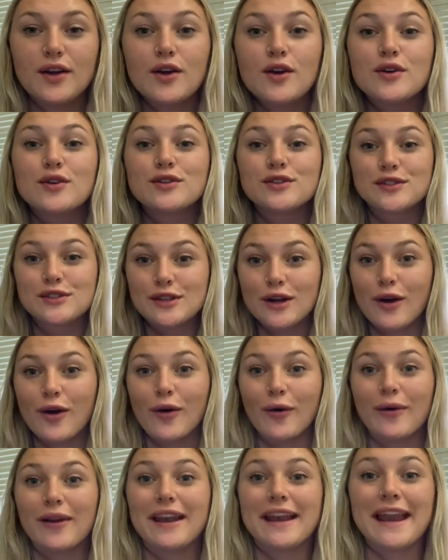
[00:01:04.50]

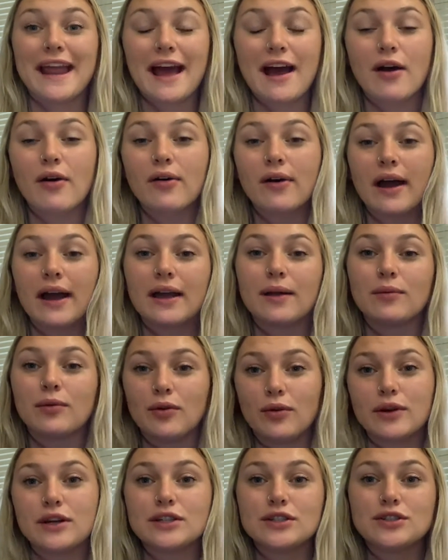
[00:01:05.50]
So now I am
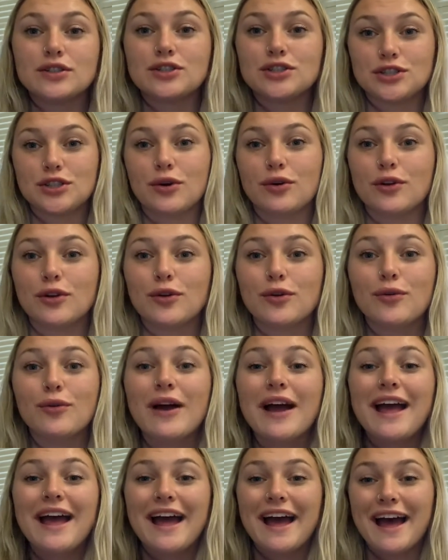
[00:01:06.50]
going to show you
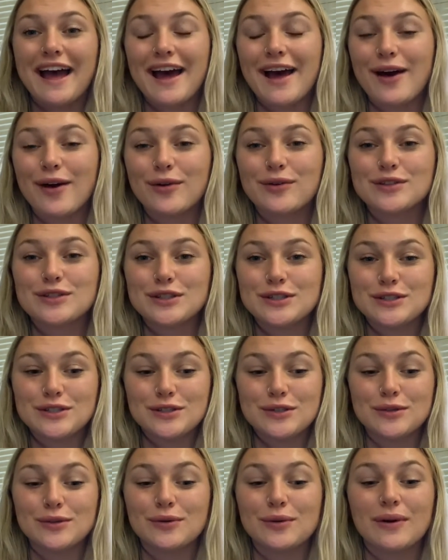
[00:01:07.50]
how to
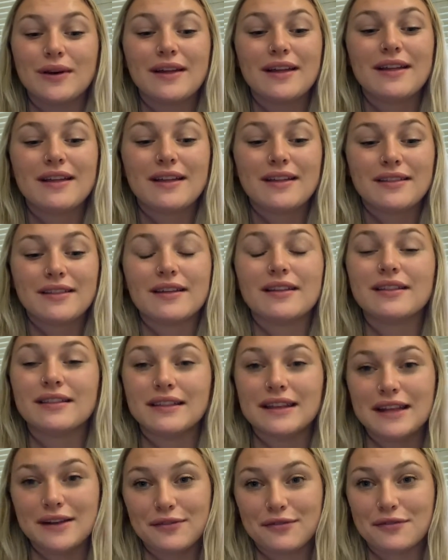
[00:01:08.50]
do the
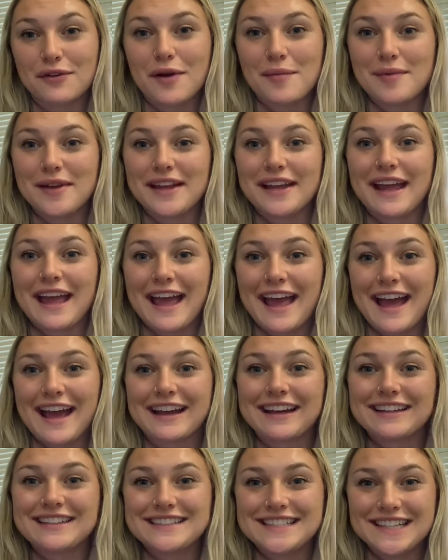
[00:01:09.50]
leaf rubbing
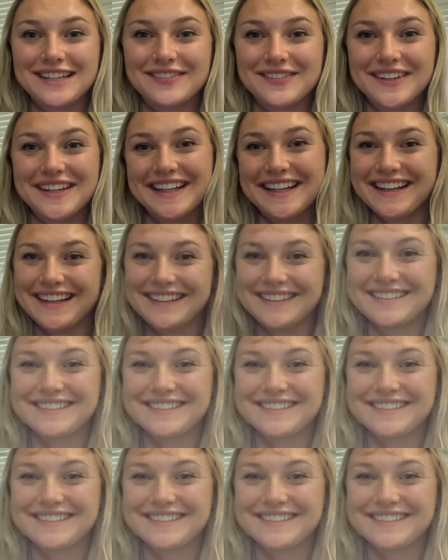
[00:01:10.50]
activity.